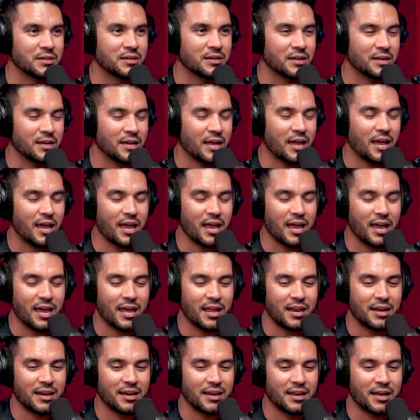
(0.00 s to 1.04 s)
Yeah.
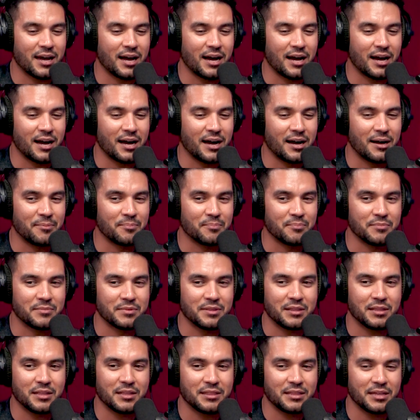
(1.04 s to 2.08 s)
And
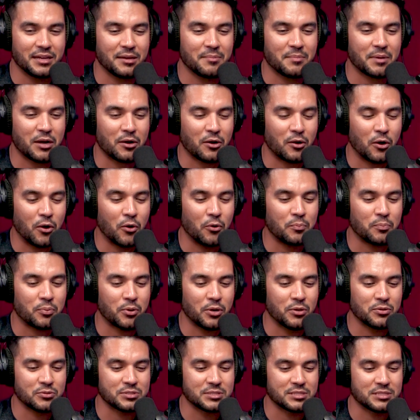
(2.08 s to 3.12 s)
um, the thing about
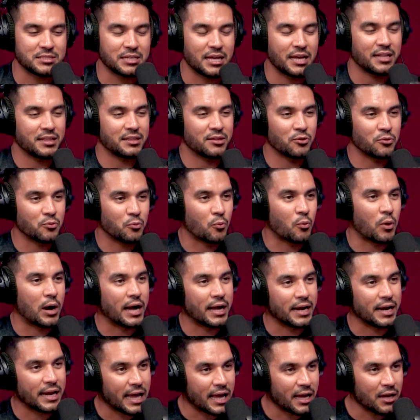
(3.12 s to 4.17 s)
GoPros is that they're
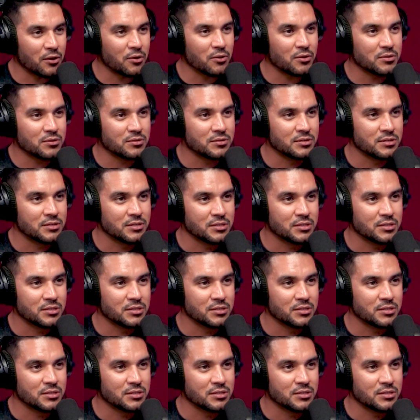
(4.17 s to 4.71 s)
wide angle.